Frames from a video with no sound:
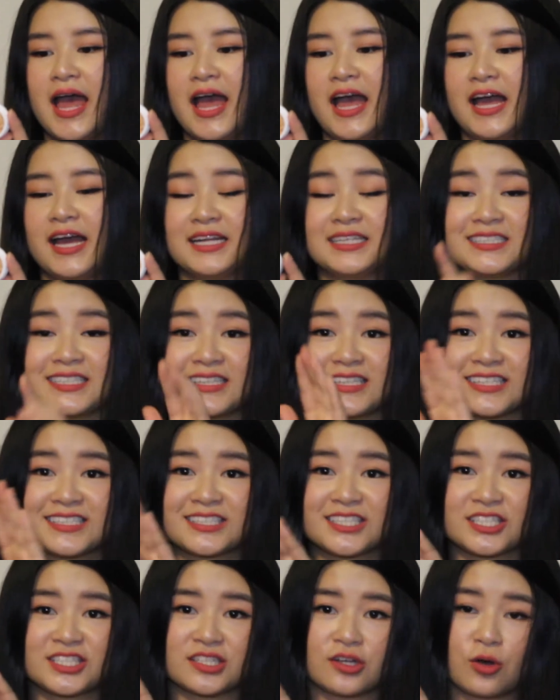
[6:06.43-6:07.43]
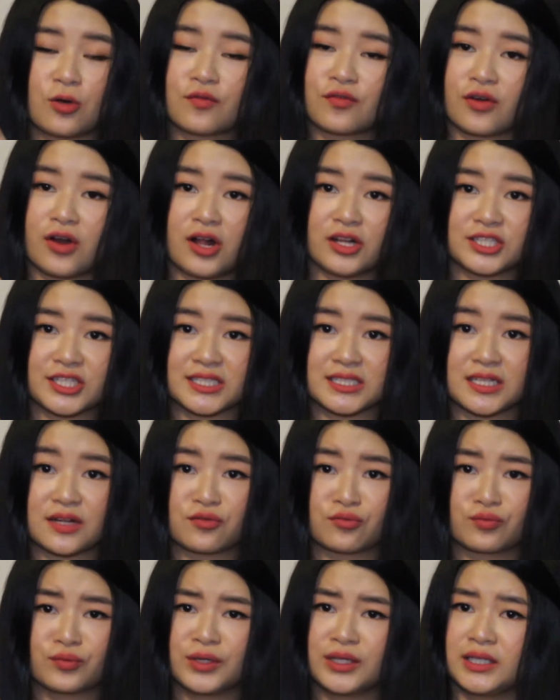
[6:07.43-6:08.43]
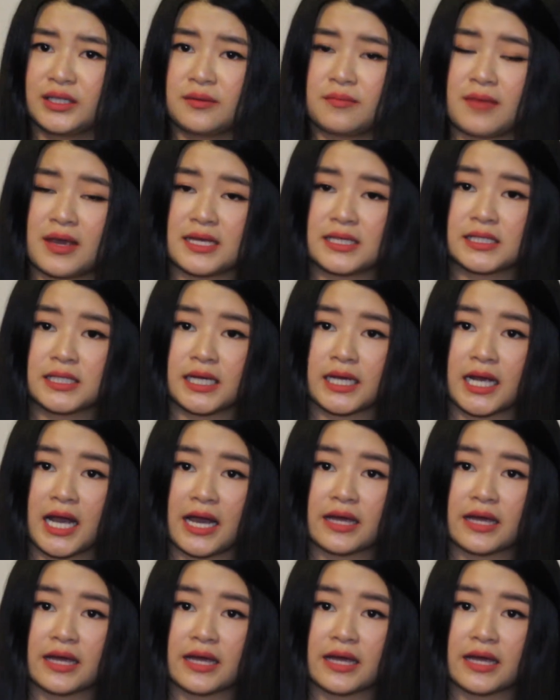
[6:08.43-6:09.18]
And this is overall just really amazing.